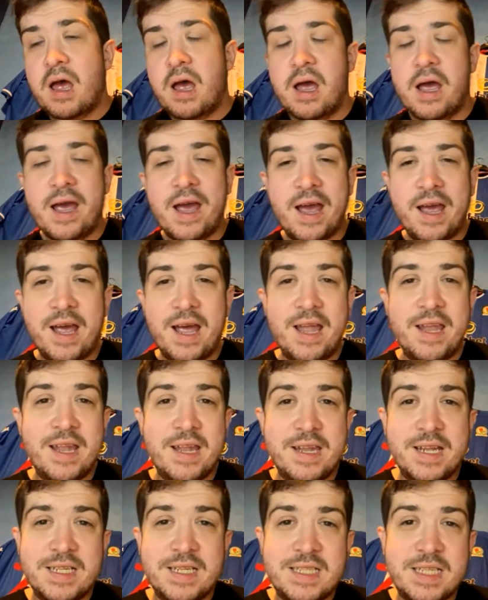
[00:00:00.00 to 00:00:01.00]
uh, and
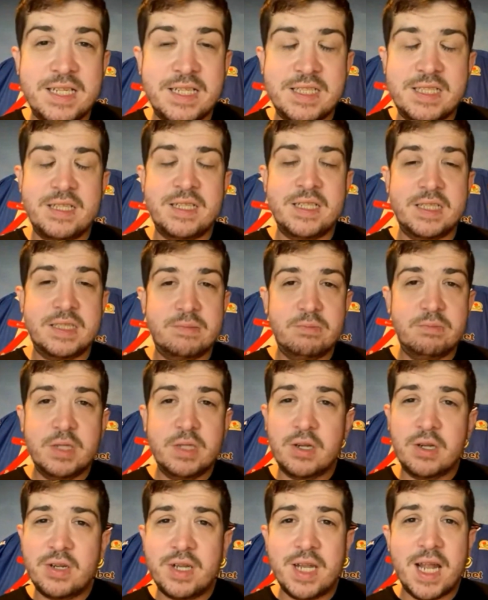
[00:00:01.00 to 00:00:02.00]
then this season he's
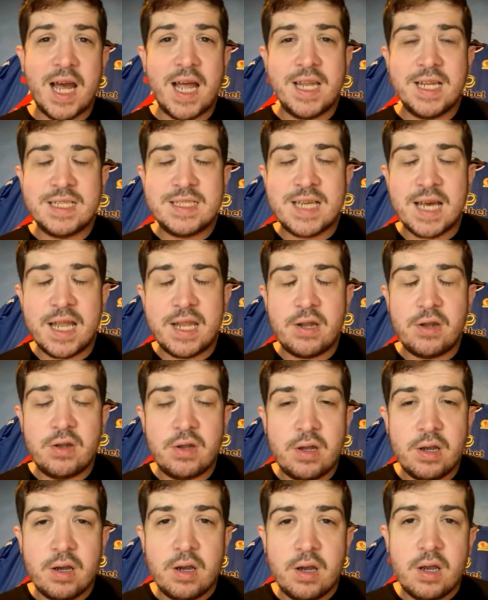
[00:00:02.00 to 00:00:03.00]
you know nine or ten,
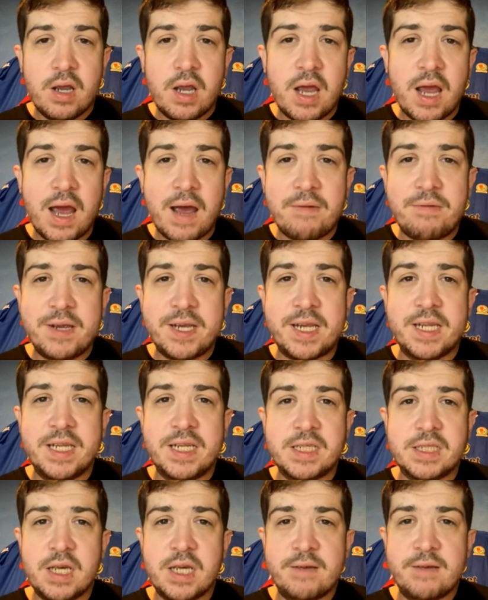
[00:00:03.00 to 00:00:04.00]
and I think he
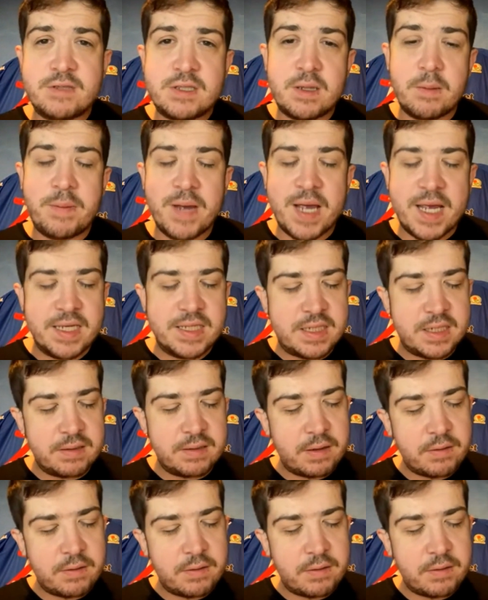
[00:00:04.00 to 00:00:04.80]
deserves the best.